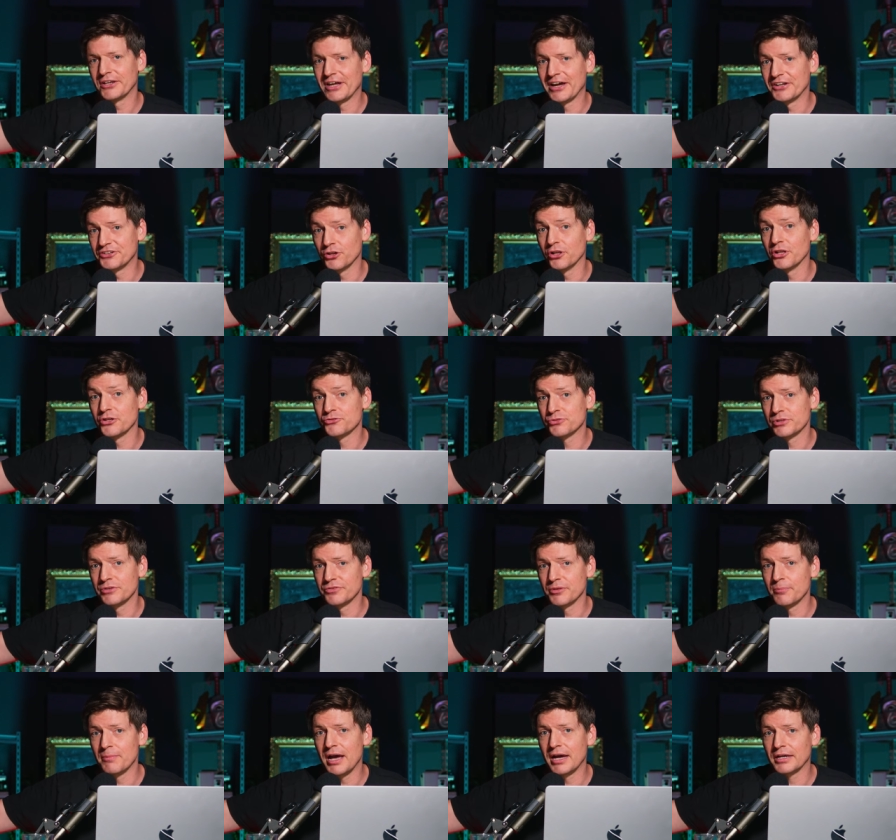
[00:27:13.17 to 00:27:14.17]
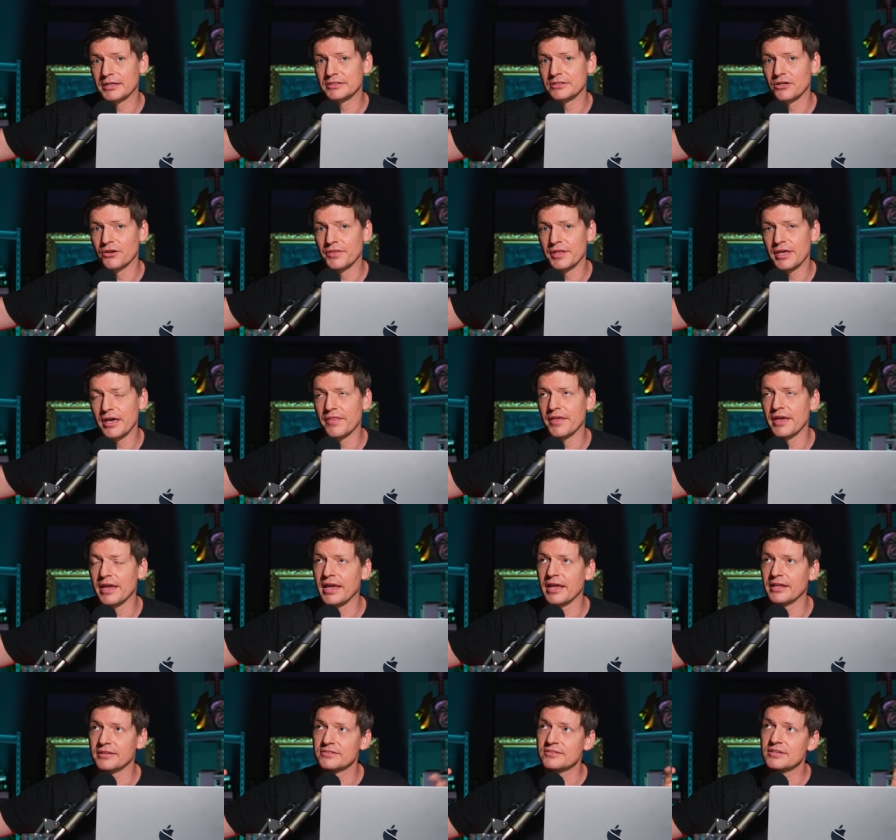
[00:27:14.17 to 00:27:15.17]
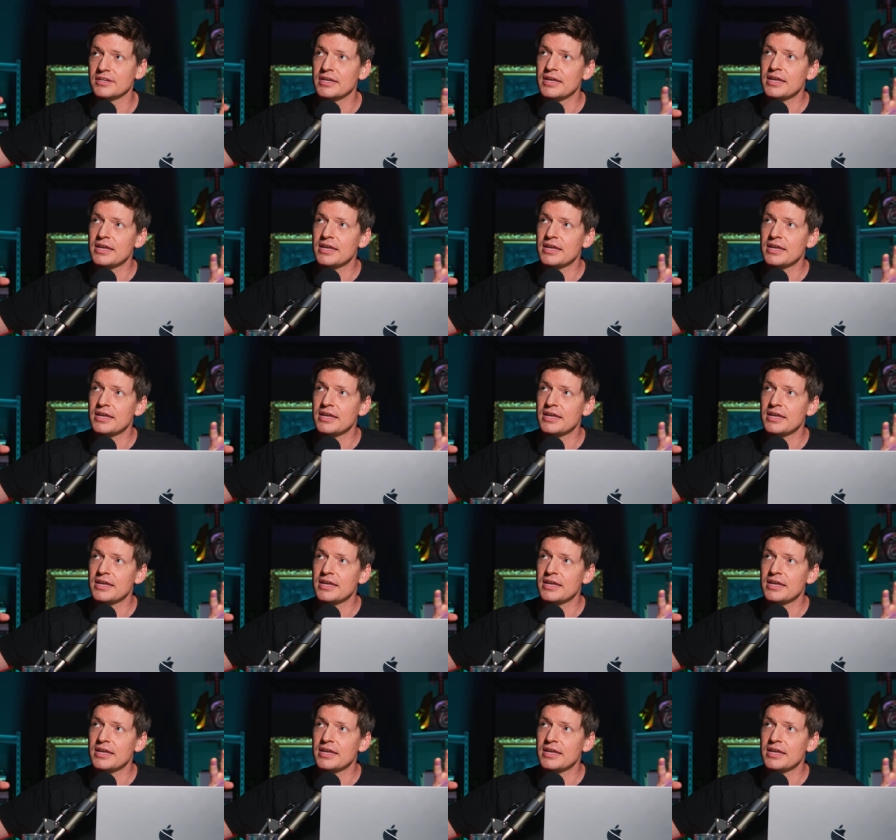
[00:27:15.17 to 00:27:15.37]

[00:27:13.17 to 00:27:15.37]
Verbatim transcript: idolatry mm. of the market on the other hand.